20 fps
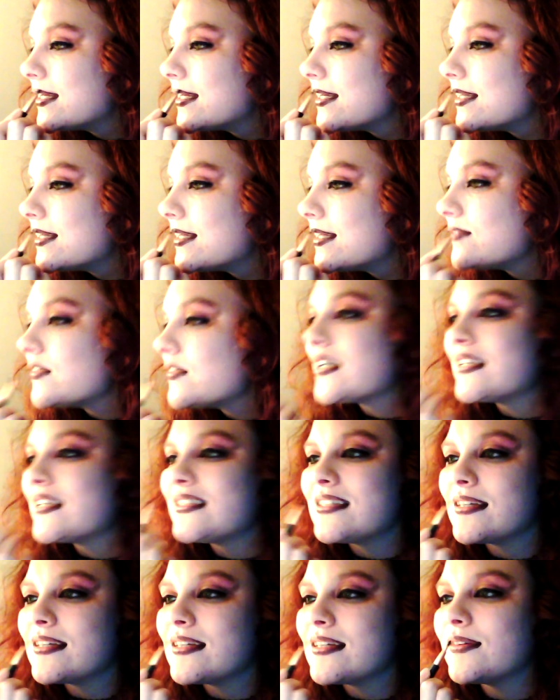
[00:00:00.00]
because it
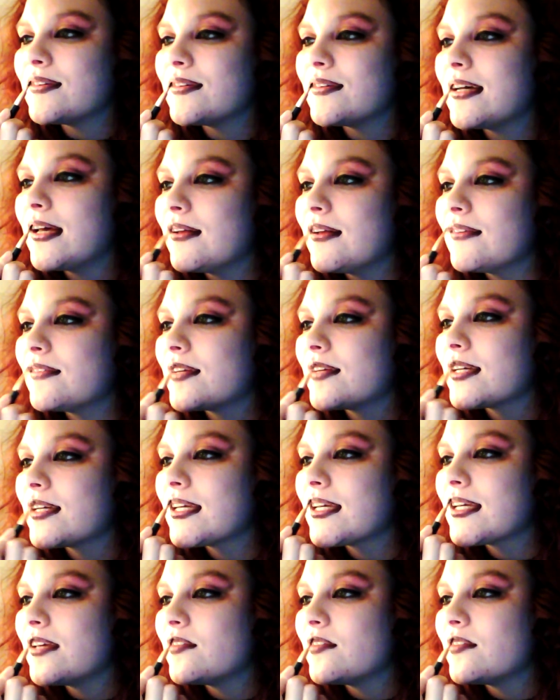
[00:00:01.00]
will help
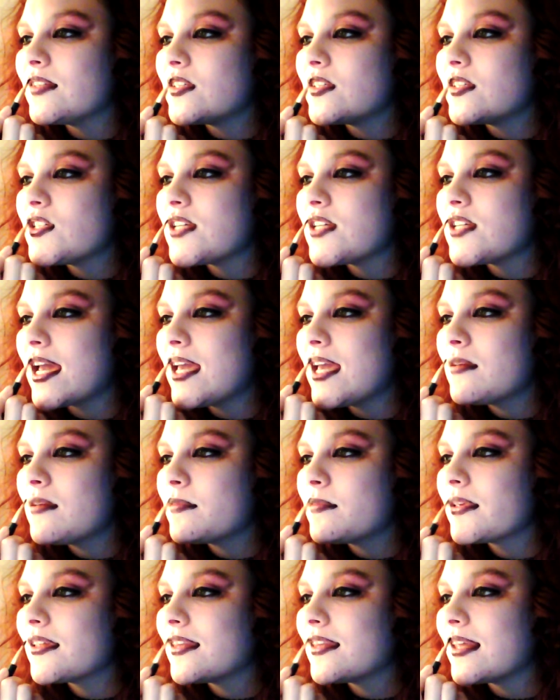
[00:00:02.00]
give the shape
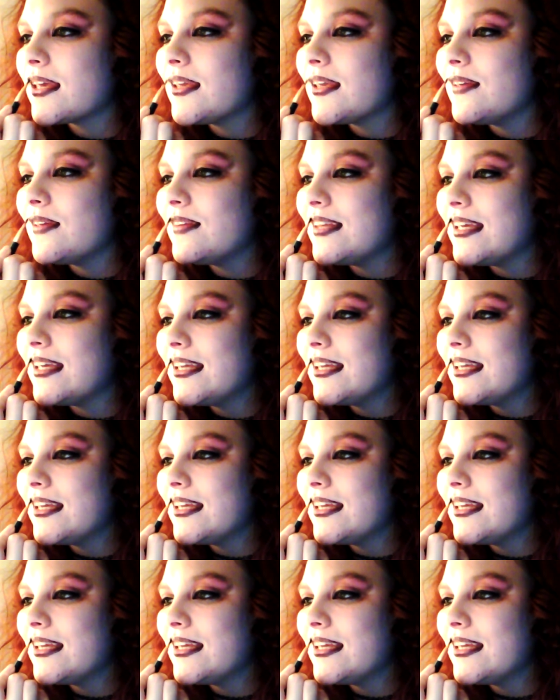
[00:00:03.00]
that you need